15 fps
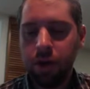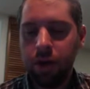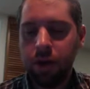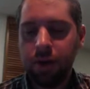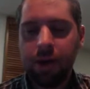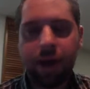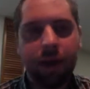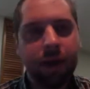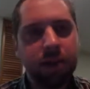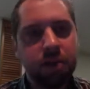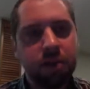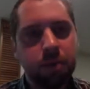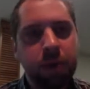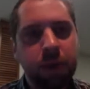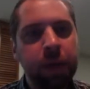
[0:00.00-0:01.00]
that
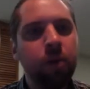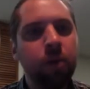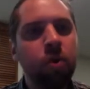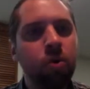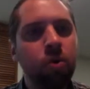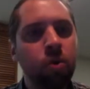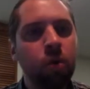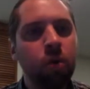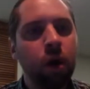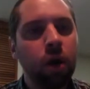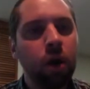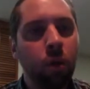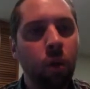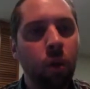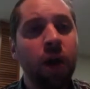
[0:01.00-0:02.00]
it's people who
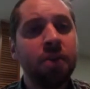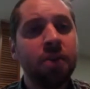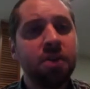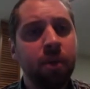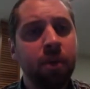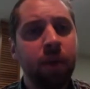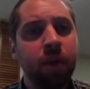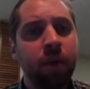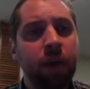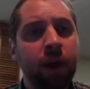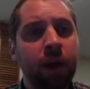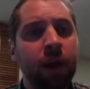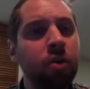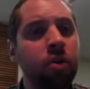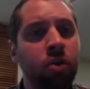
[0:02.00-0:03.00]
want
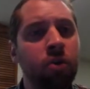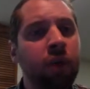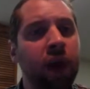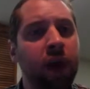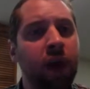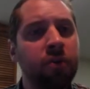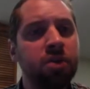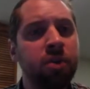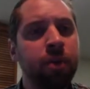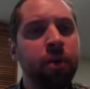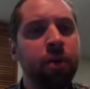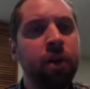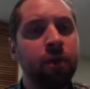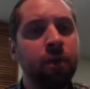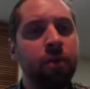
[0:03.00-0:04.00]
stability, and you can only have
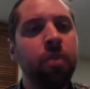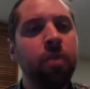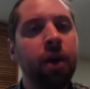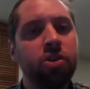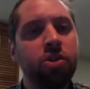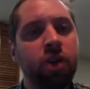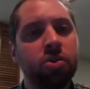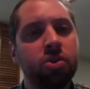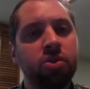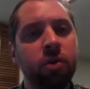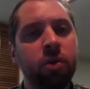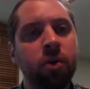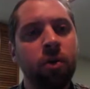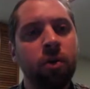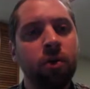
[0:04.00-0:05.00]
stability if you make change
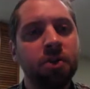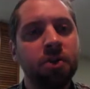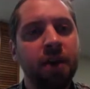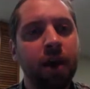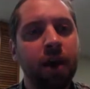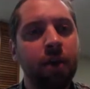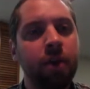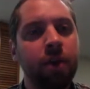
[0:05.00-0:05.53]
slowly over time,